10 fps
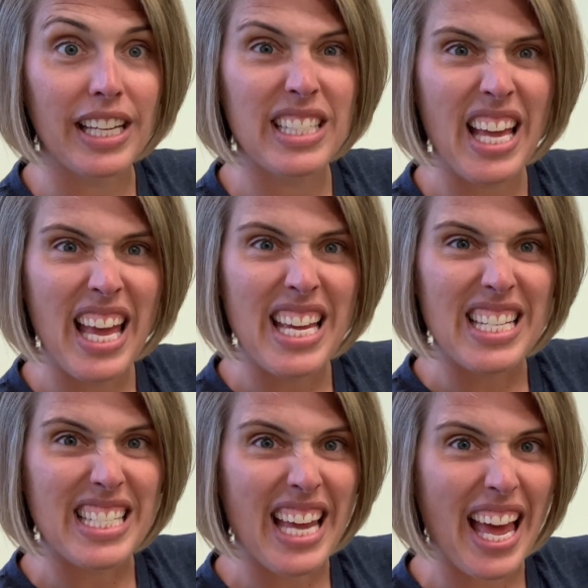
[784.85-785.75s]
is?
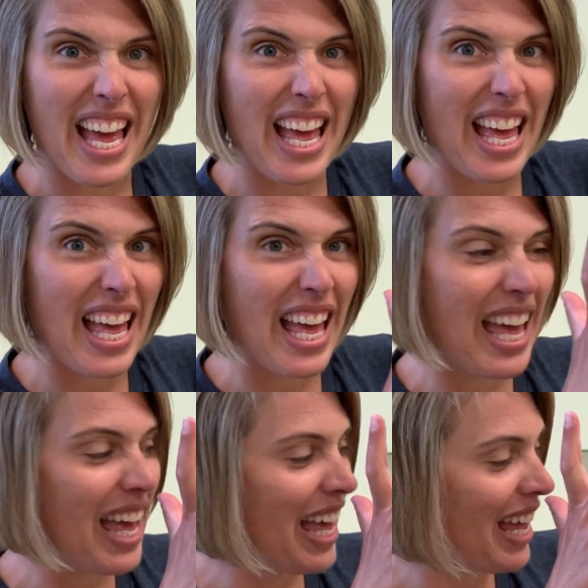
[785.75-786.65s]

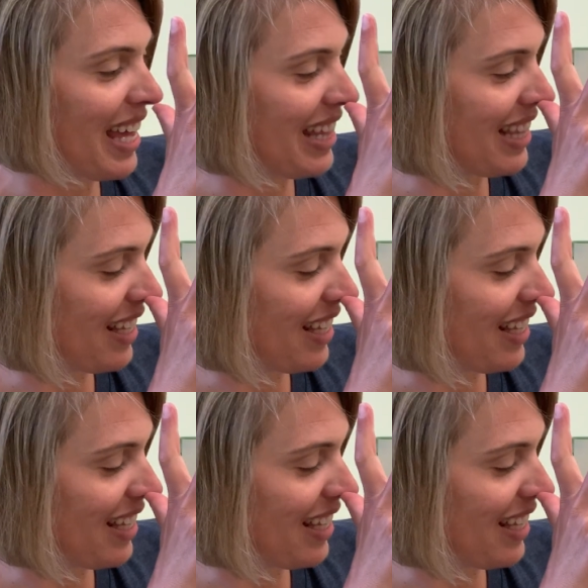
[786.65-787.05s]
10